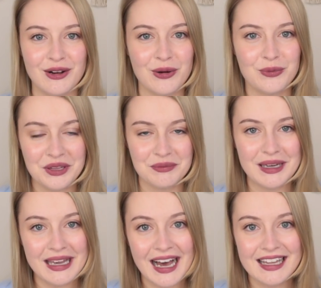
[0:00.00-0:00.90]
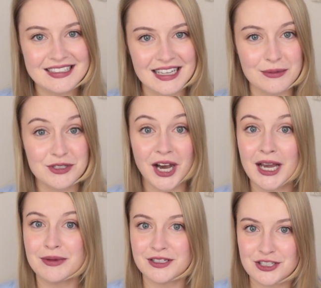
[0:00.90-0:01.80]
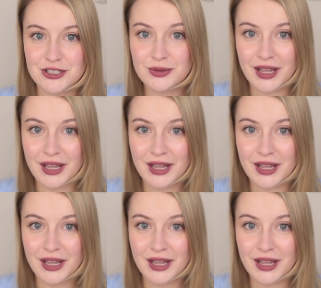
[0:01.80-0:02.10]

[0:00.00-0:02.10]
along with me at the same time, and to do